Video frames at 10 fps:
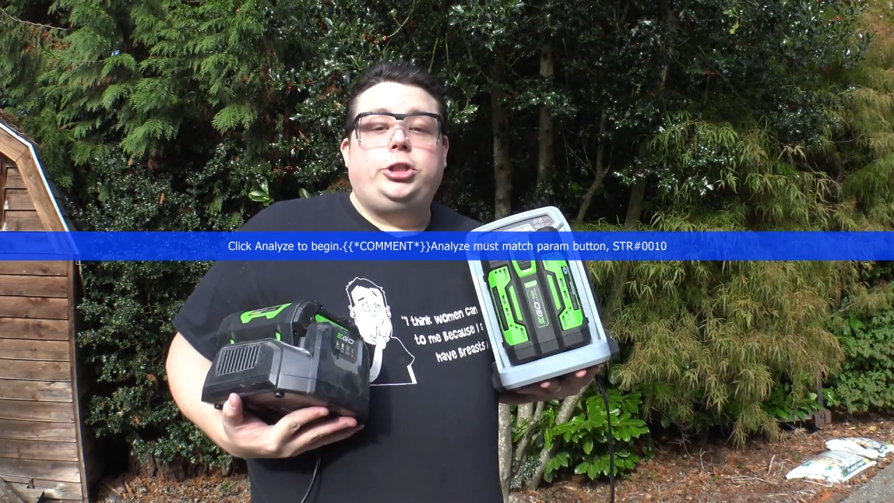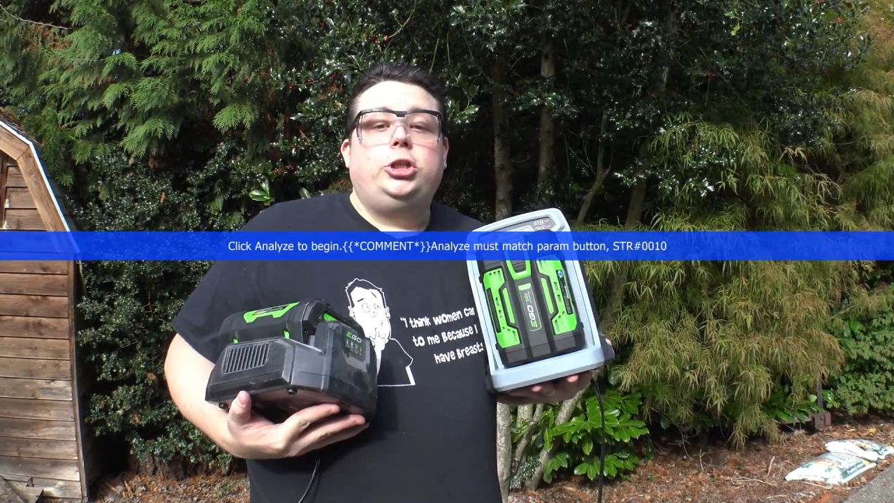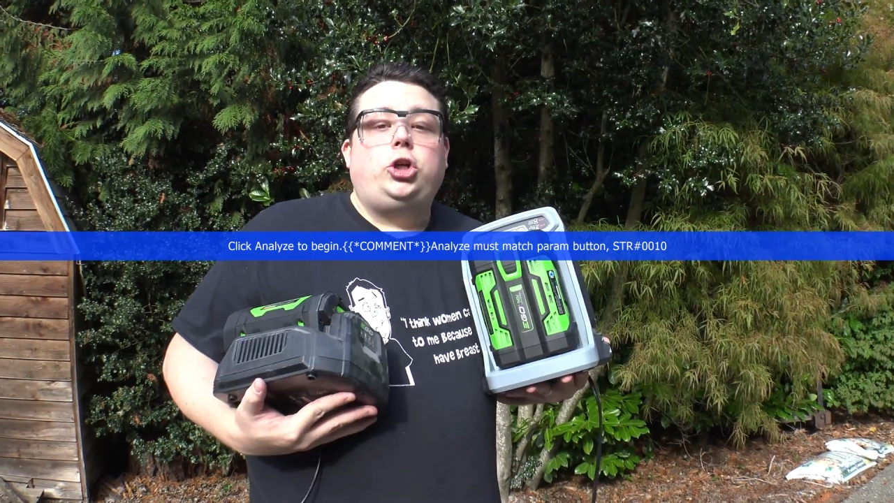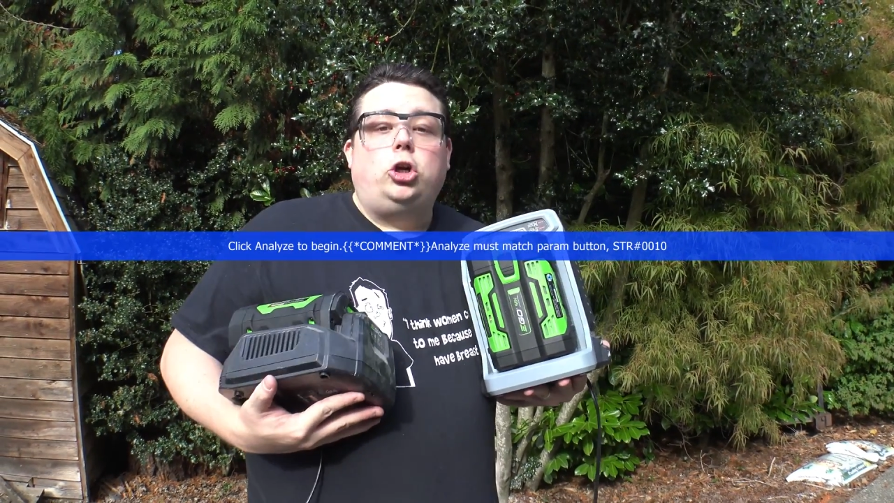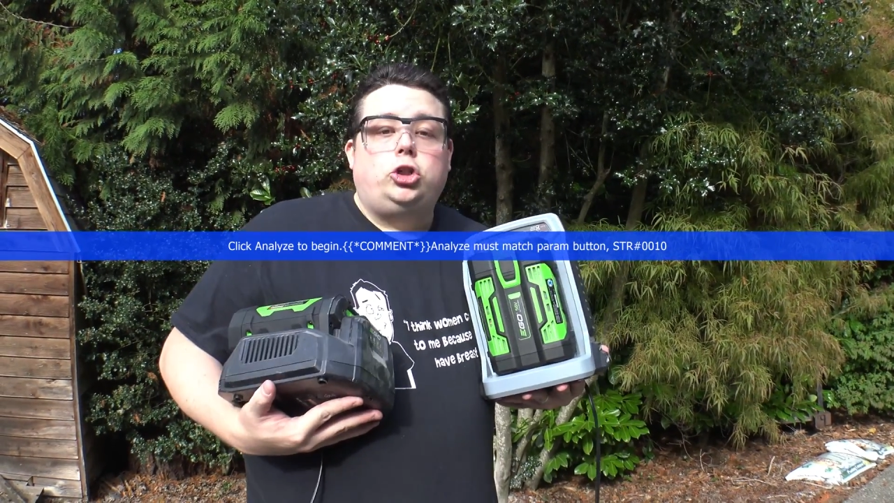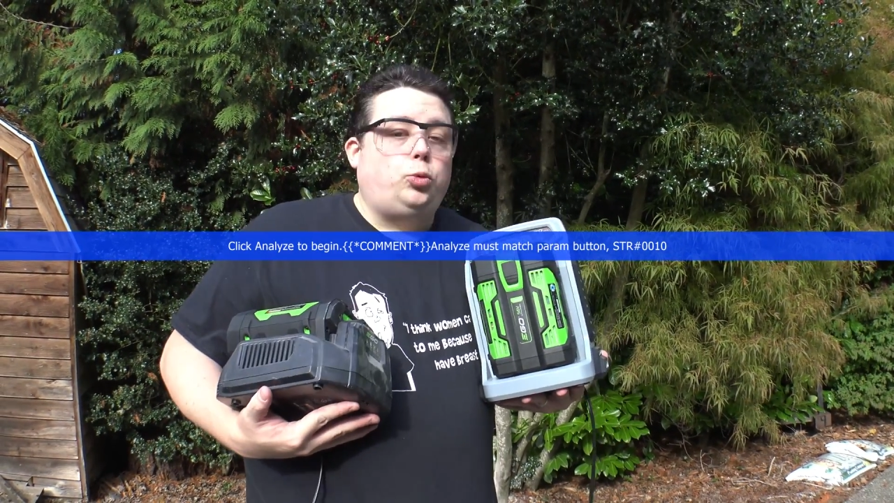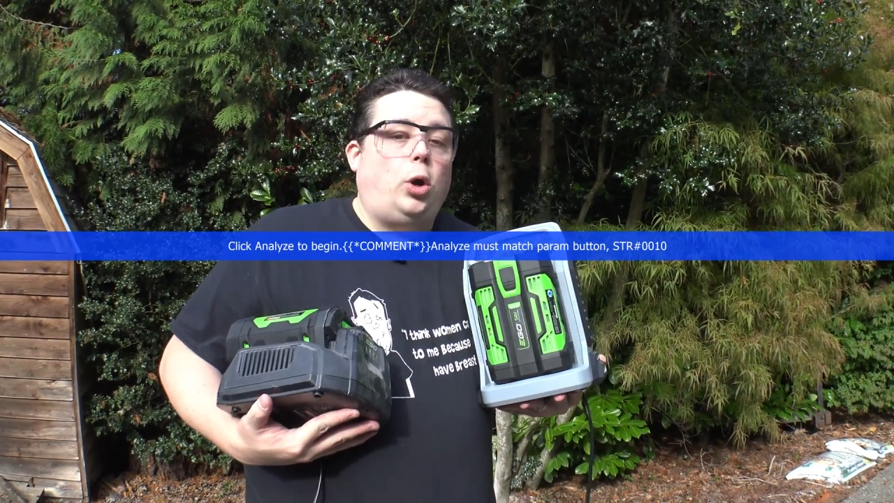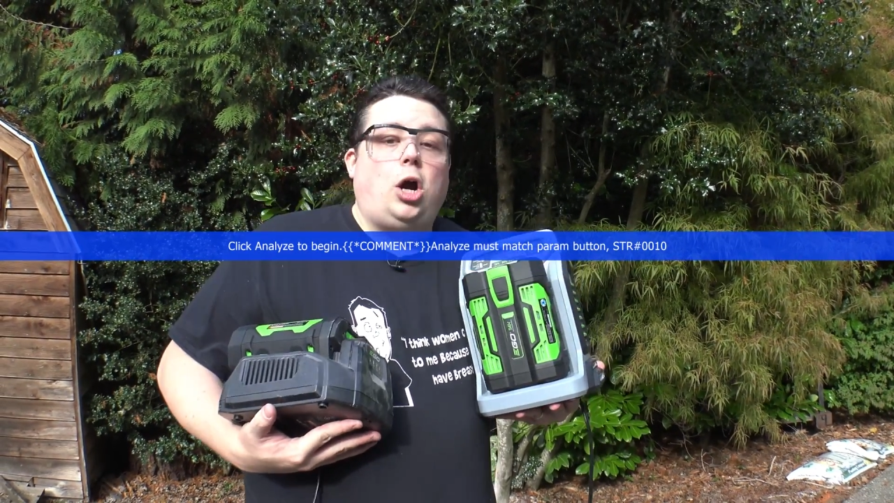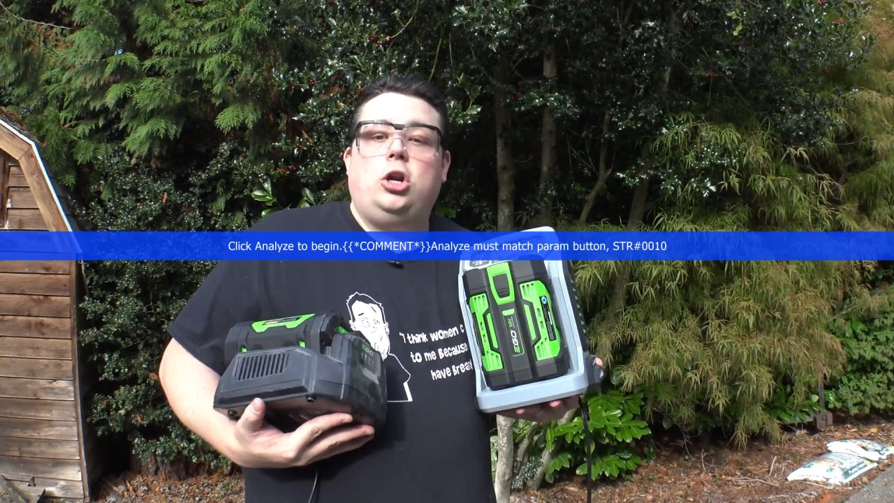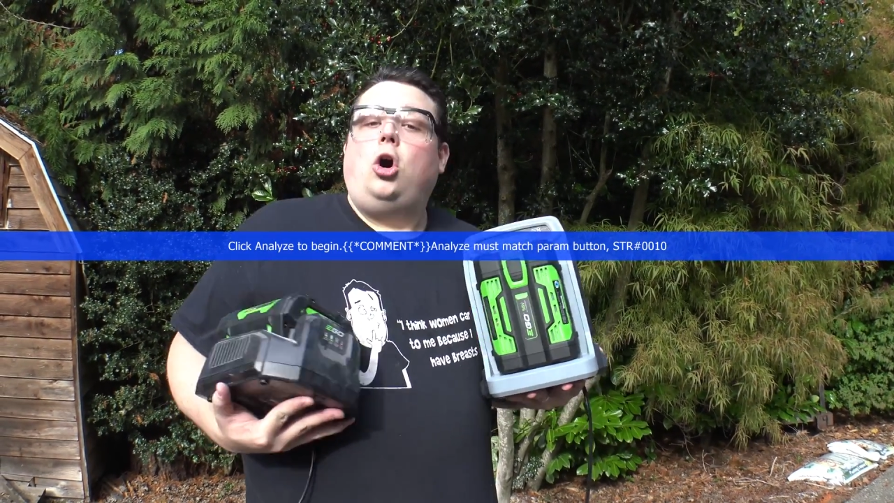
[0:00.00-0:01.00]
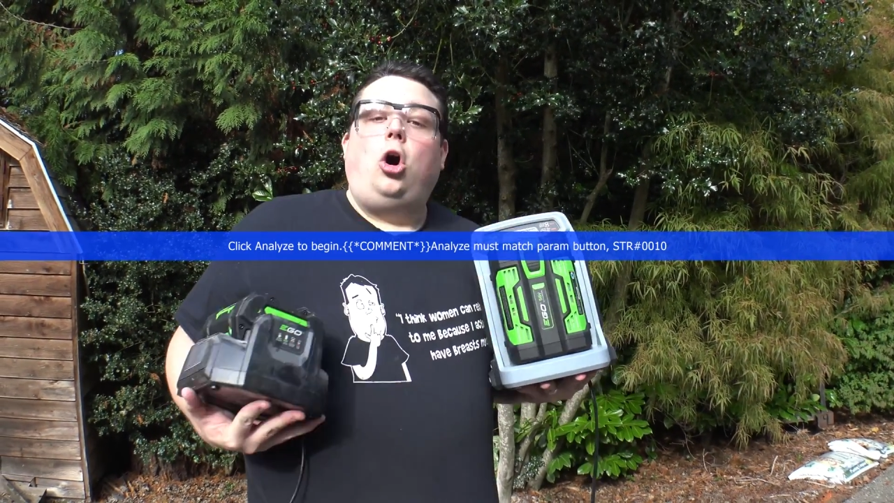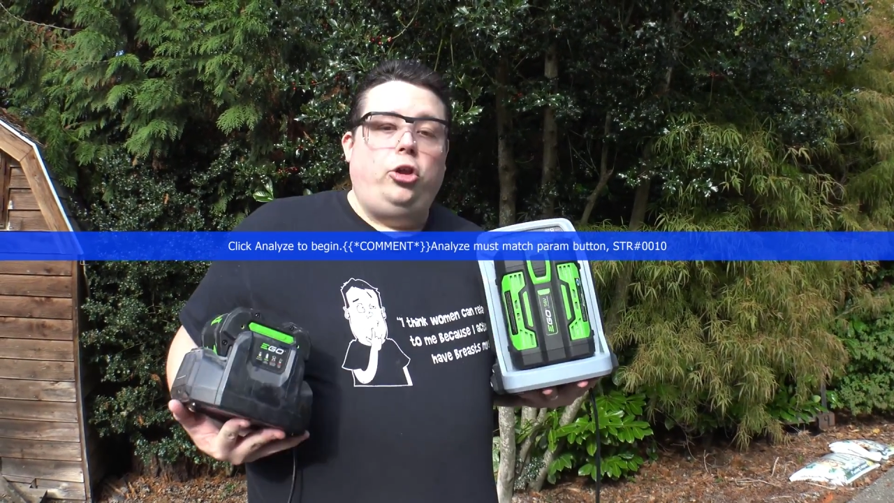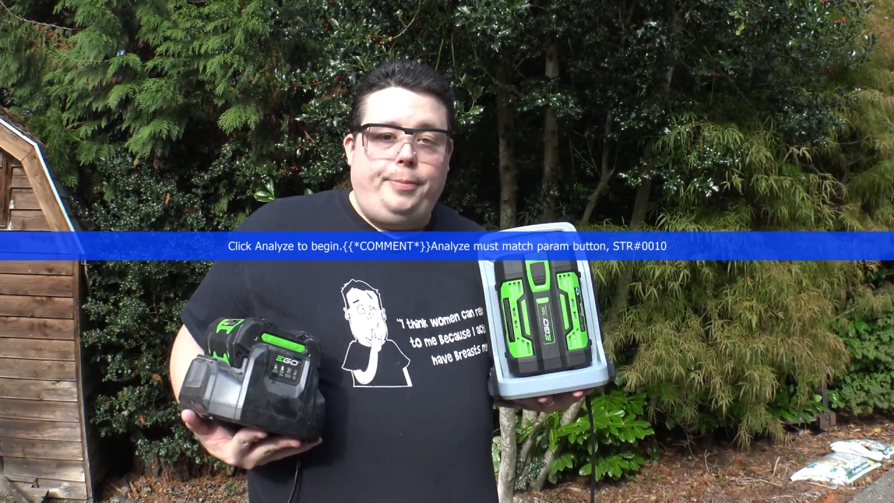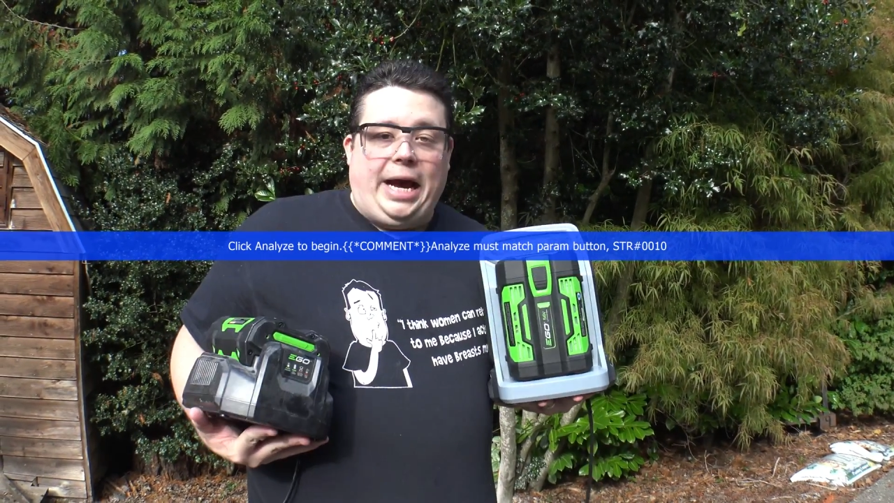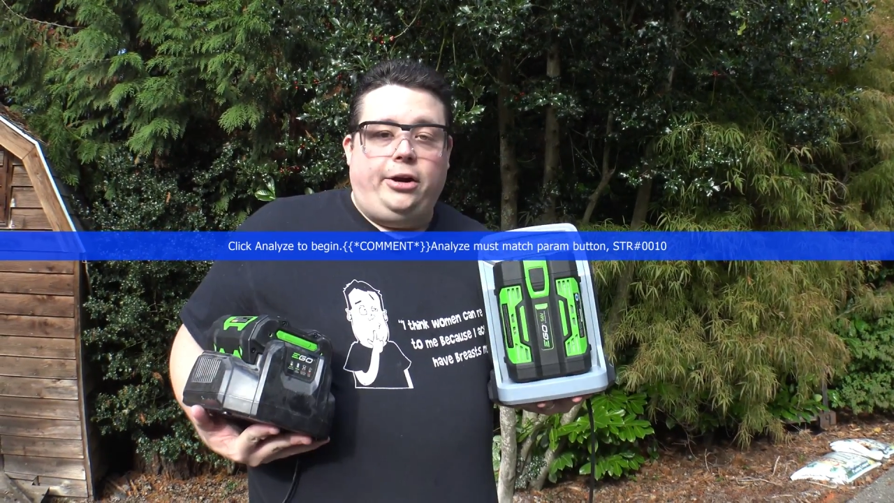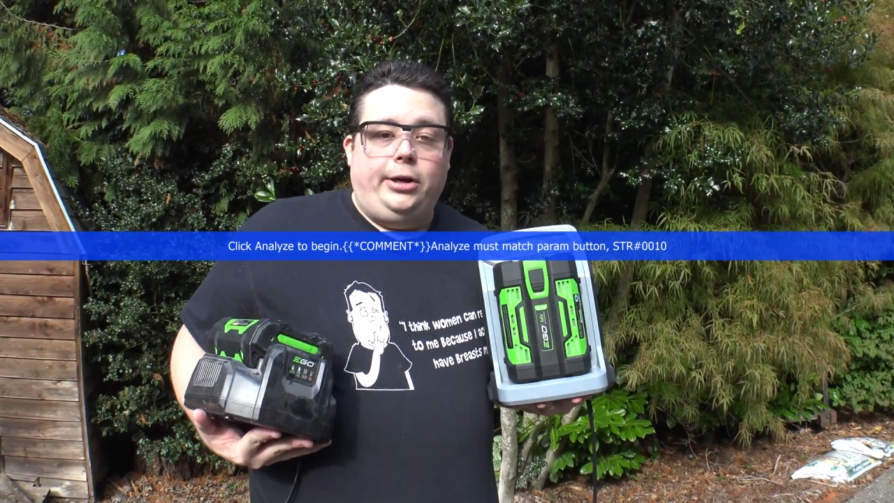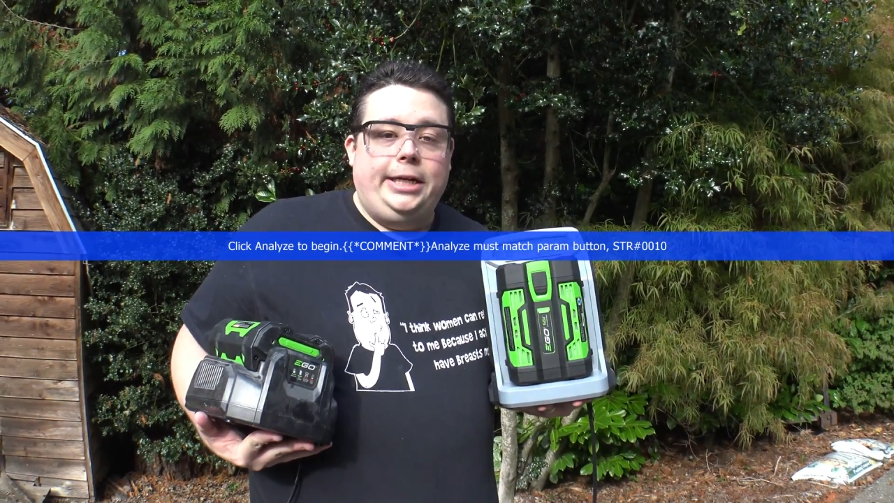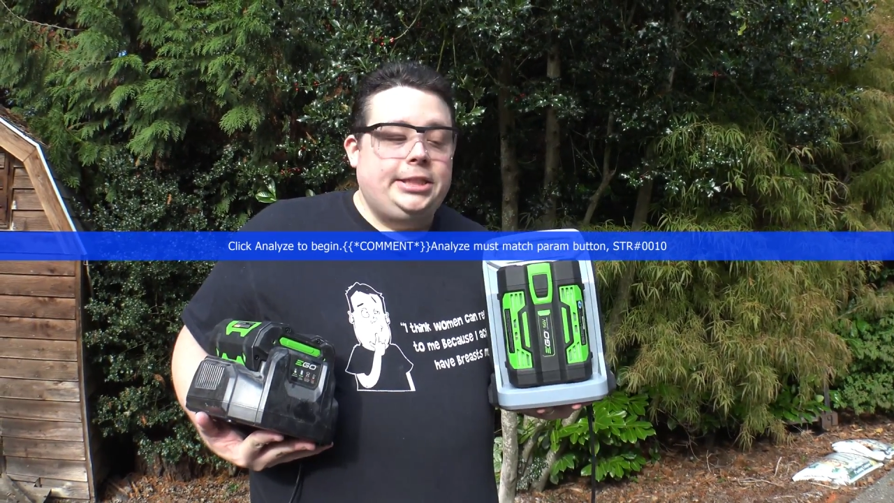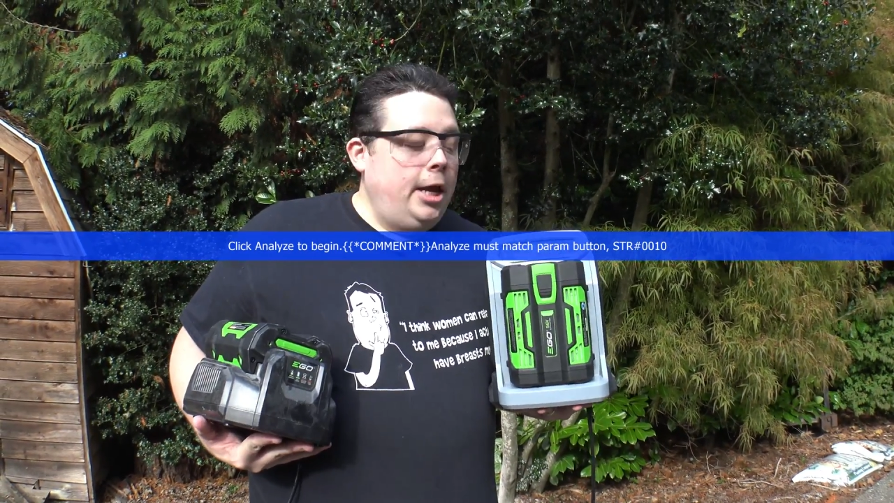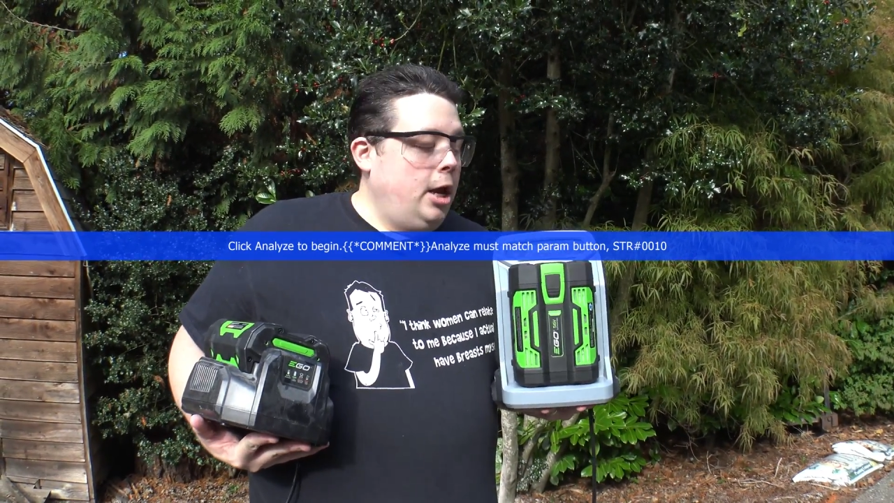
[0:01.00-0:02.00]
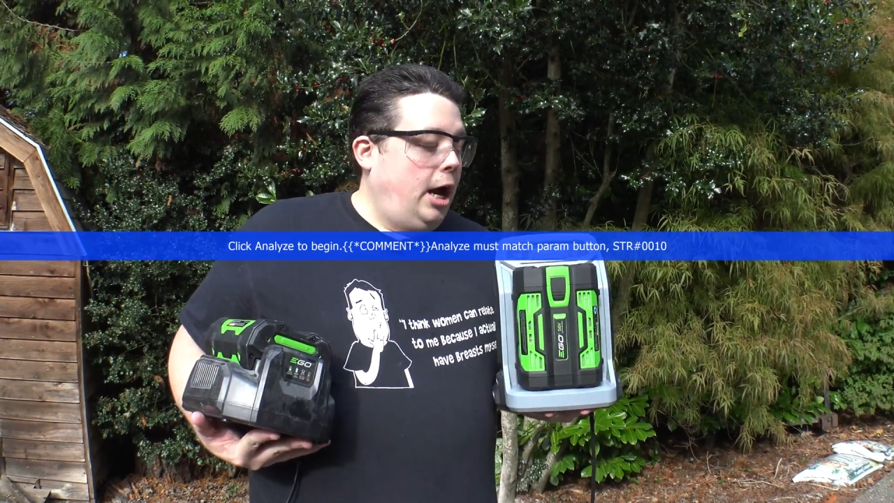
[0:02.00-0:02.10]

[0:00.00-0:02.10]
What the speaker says: and the chargers work on all the batteries,